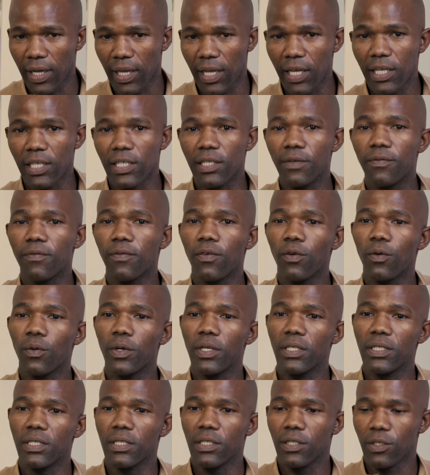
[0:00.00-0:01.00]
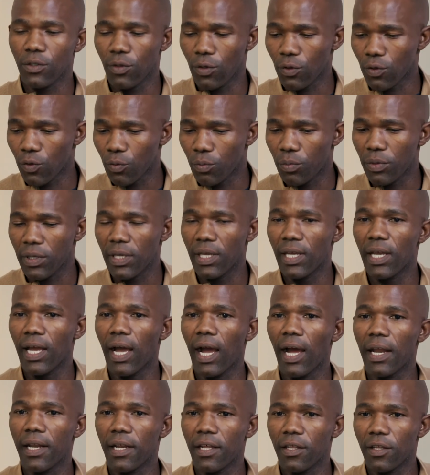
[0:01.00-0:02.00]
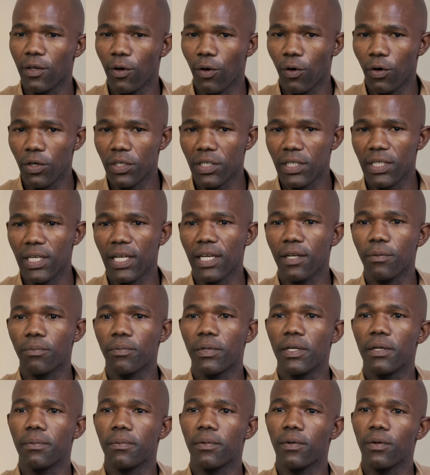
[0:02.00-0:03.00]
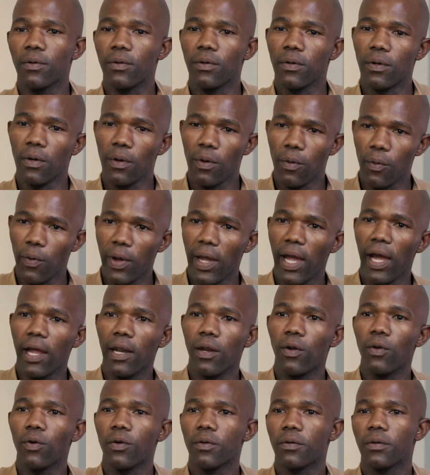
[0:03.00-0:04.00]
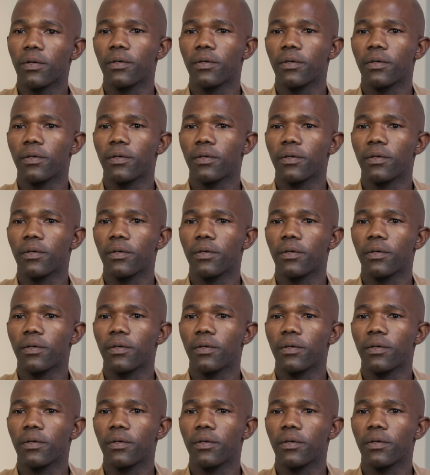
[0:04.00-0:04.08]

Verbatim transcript: get influence, it's got to be under the ordinary people where I look.